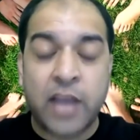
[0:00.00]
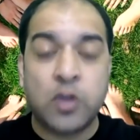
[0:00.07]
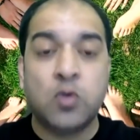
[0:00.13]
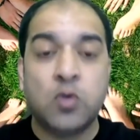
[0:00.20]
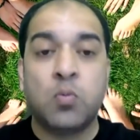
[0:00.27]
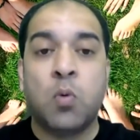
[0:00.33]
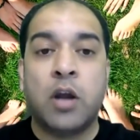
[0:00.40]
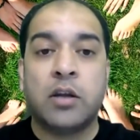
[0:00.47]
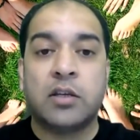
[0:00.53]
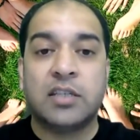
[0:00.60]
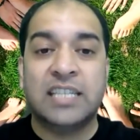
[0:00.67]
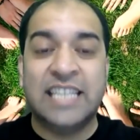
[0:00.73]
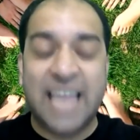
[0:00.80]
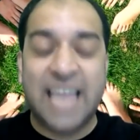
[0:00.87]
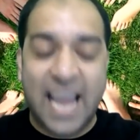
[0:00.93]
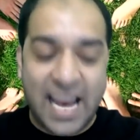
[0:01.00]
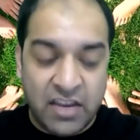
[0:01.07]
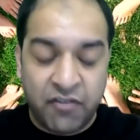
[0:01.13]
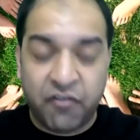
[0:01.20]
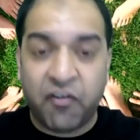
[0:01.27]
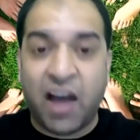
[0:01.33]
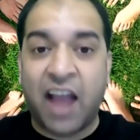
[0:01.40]
you want, in any
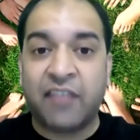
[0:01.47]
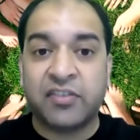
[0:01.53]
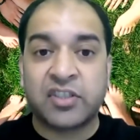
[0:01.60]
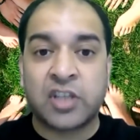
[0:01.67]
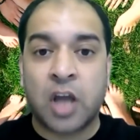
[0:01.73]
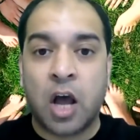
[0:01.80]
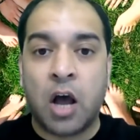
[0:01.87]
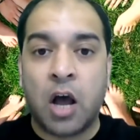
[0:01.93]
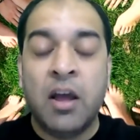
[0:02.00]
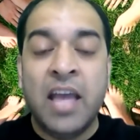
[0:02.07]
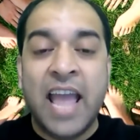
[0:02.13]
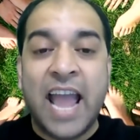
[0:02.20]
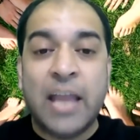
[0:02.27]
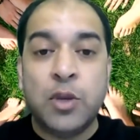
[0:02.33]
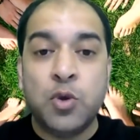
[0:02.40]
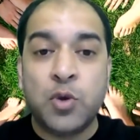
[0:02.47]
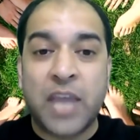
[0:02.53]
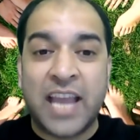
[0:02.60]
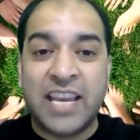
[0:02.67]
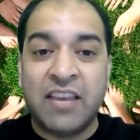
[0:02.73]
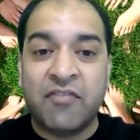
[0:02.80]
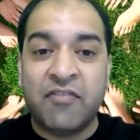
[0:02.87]
5-star, and you
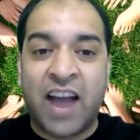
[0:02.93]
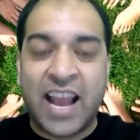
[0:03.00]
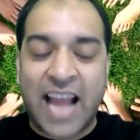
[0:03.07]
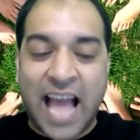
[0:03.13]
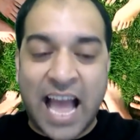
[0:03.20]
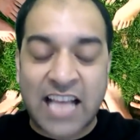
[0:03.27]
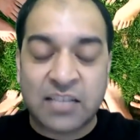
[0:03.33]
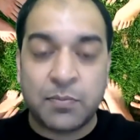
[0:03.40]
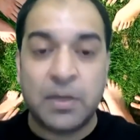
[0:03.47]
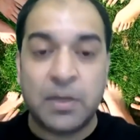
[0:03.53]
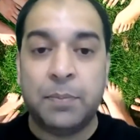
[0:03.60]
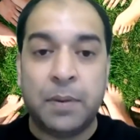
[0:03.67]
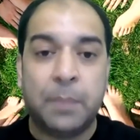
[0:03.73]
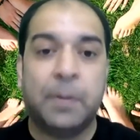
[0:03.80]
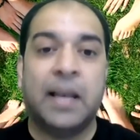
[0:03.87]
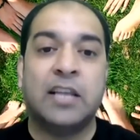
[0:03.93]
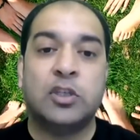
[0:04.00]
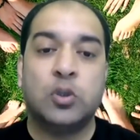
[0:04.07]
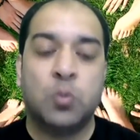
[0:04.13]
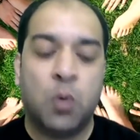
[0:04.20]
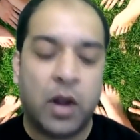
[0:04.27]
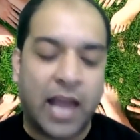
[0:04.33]
can invite as many people as
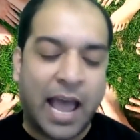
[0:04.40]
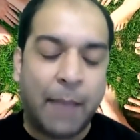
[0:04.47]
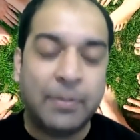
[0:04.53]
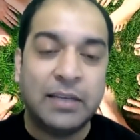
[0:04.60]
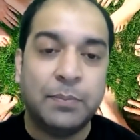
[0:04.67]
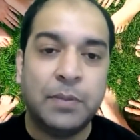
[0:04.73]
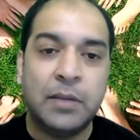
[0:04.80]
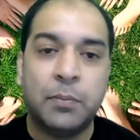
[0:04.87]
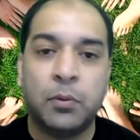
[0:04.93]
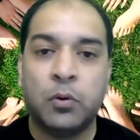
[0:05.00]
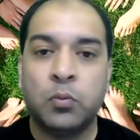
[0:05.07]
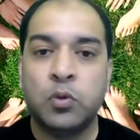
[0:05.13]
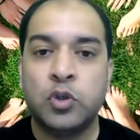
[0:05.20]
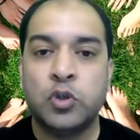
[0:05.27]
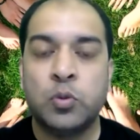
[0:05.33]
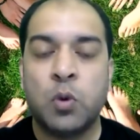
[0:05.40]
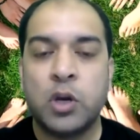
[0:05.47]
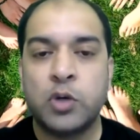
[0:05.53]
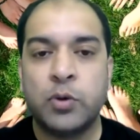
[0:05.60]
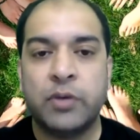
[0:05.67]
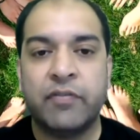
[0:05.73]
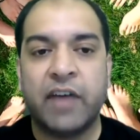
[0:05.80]
you want. How many people would you
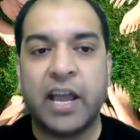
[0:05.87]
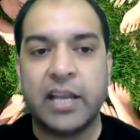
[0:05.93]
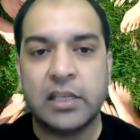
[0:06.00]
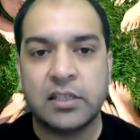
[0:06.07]
want to invite?